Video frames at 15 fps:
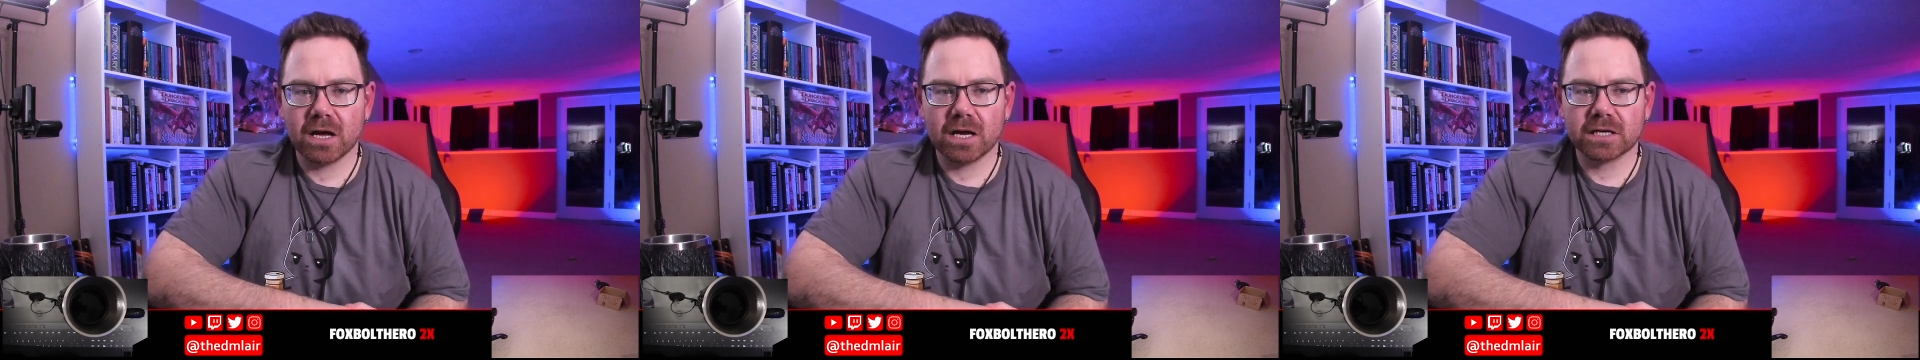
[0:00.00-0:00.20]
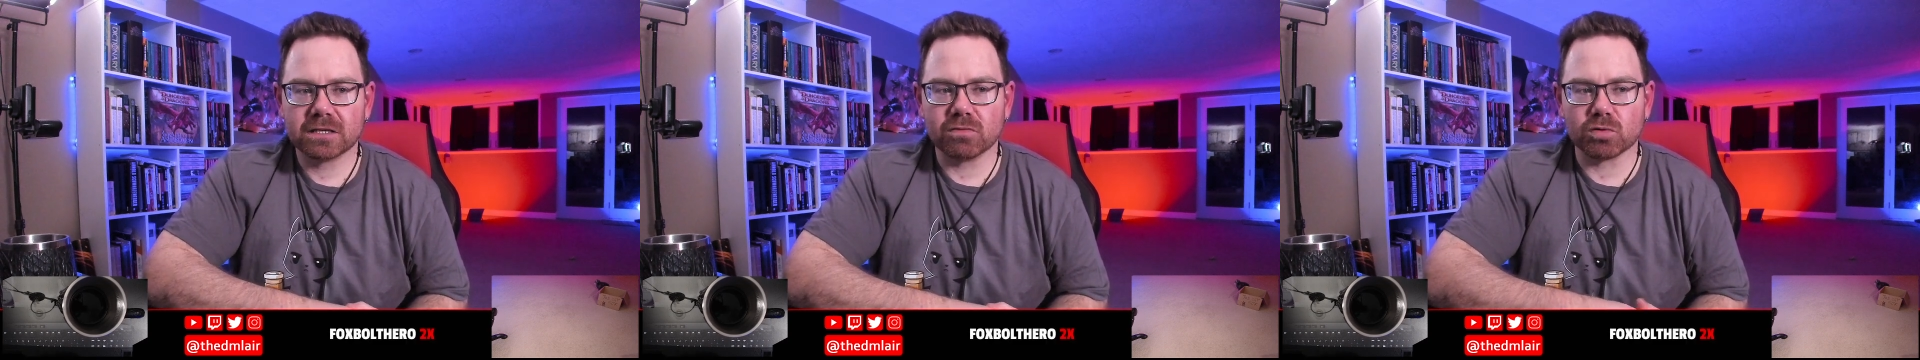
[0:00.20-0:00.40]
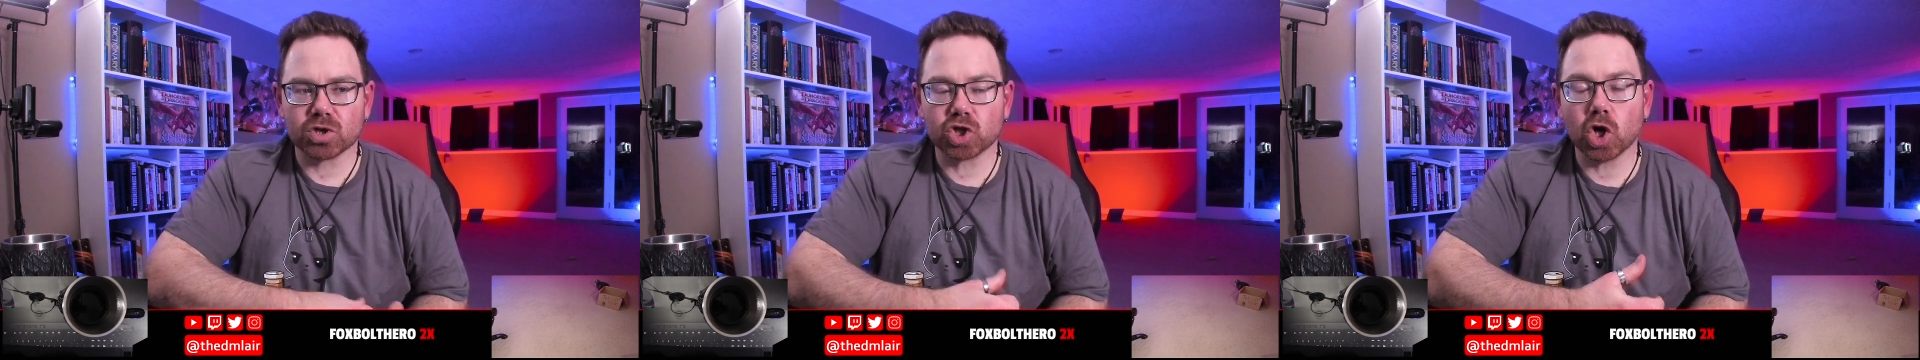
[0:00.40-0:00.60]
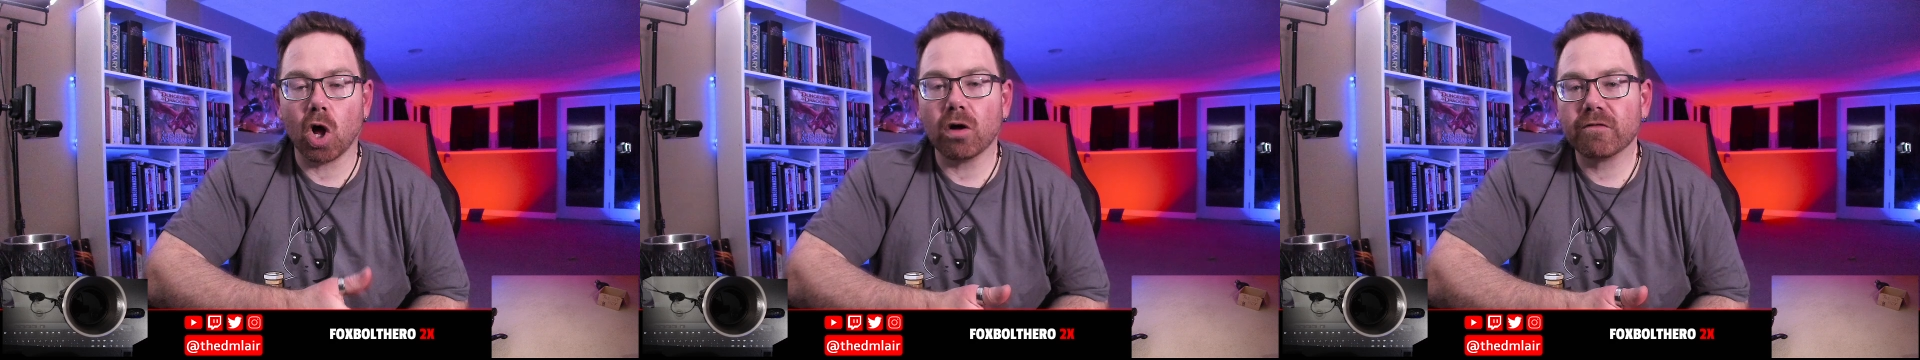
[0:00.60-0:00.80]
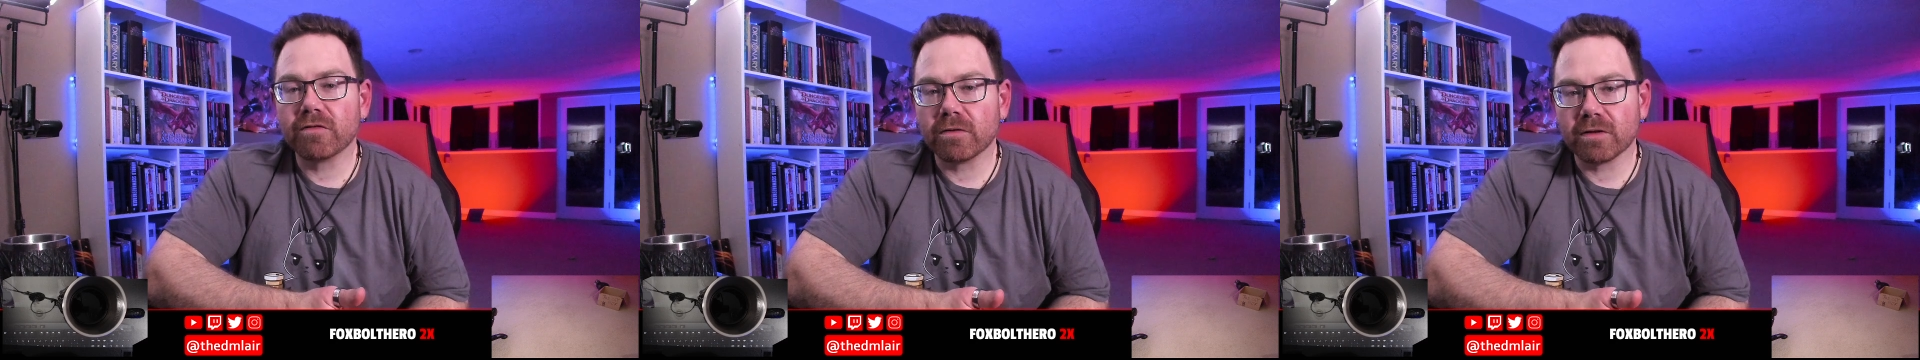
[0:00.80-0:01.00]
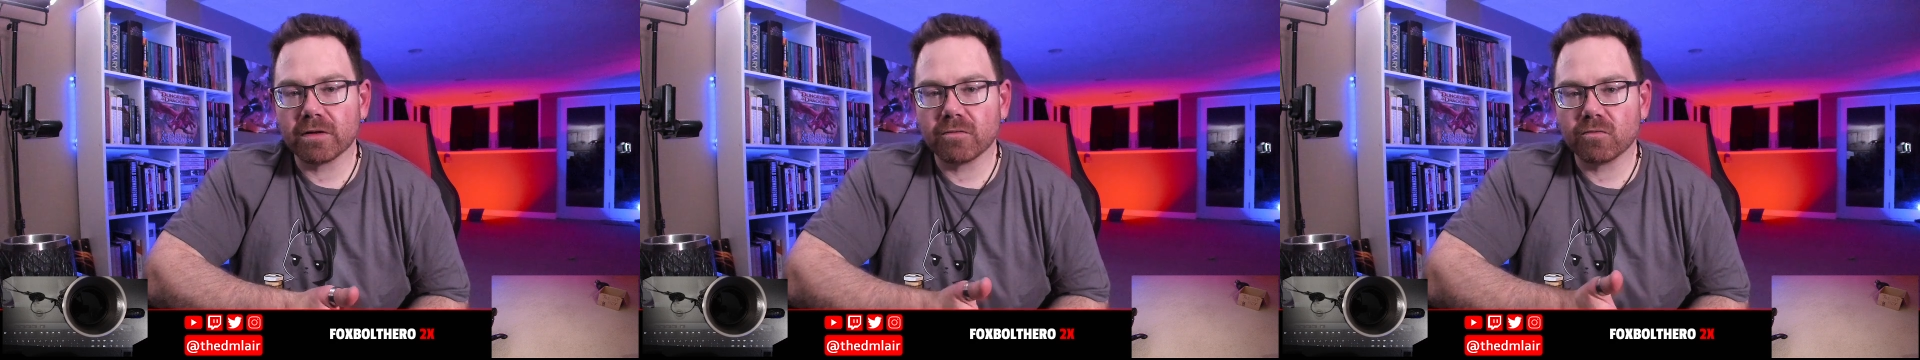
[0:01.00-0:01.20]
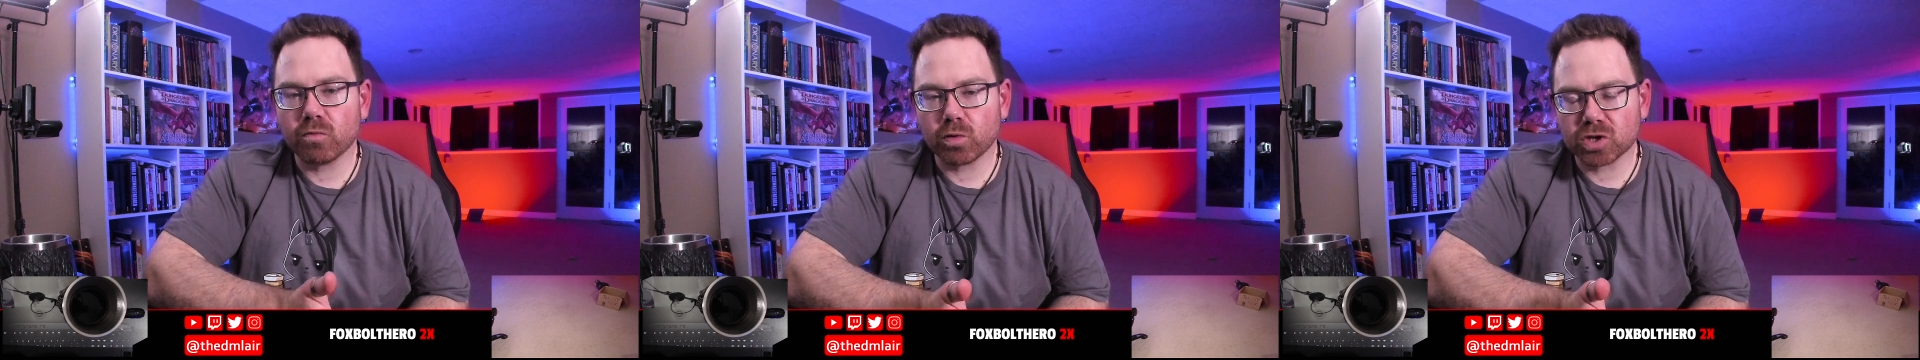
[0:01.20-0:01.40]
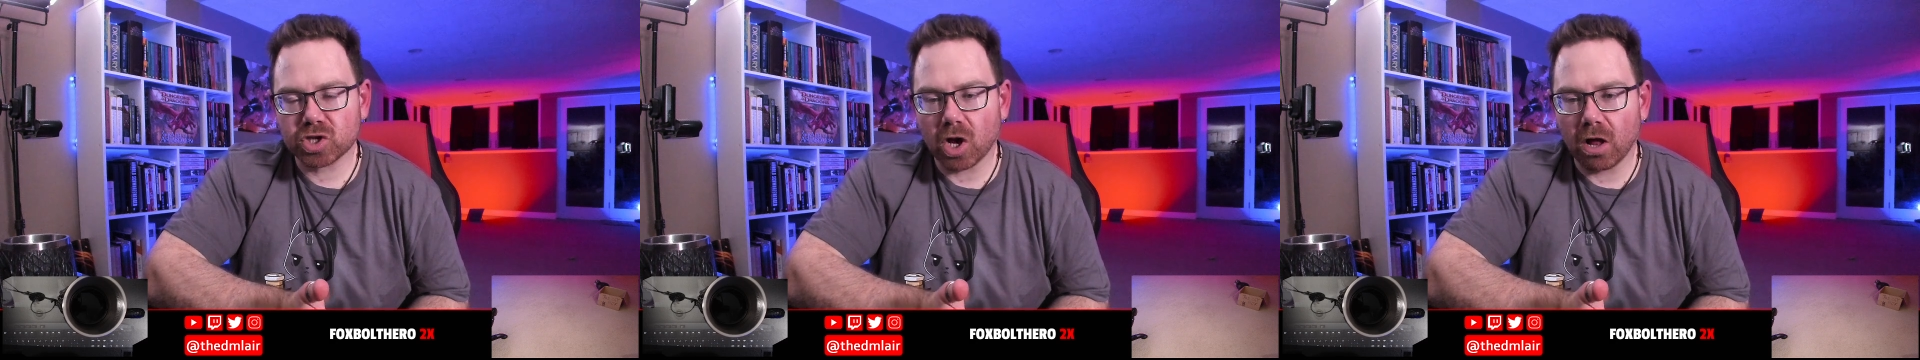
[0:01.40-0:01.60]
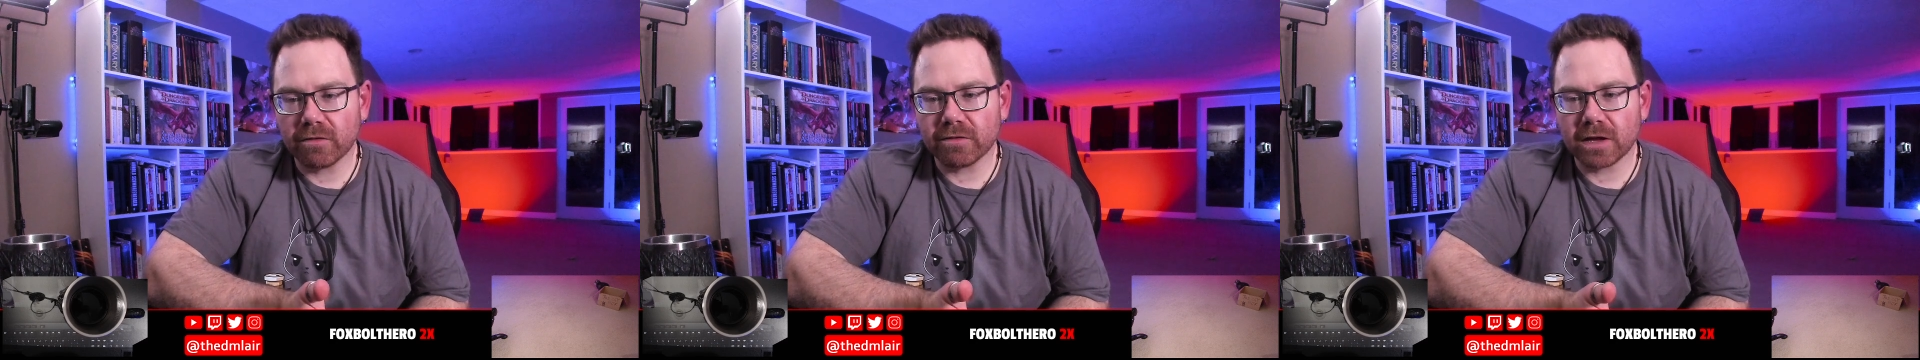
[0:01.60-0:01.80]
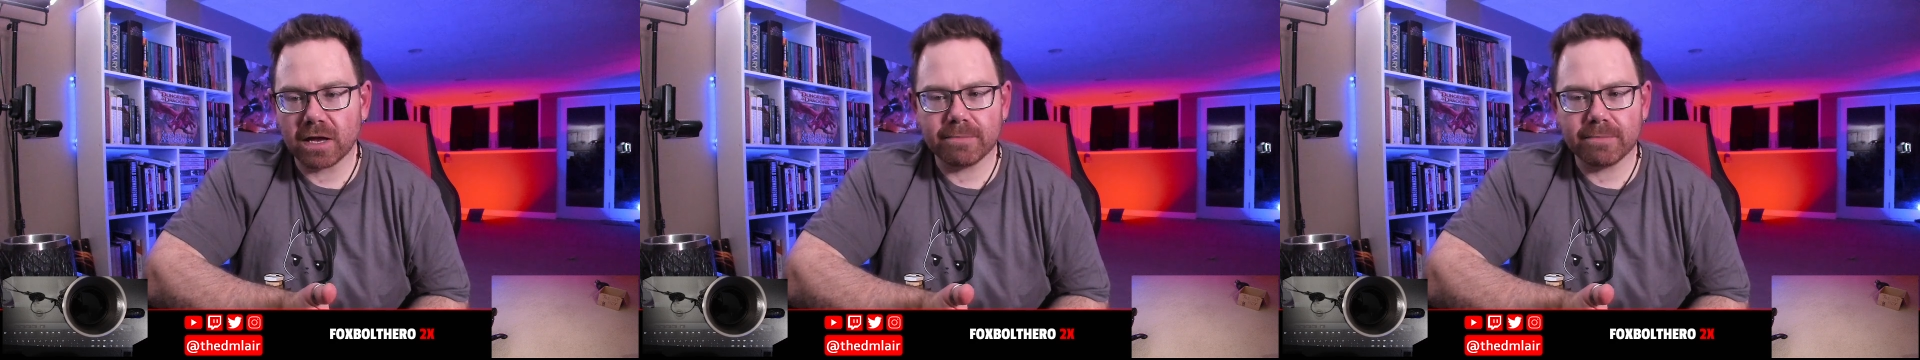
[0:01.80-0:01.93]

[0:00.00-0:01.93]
to resolve it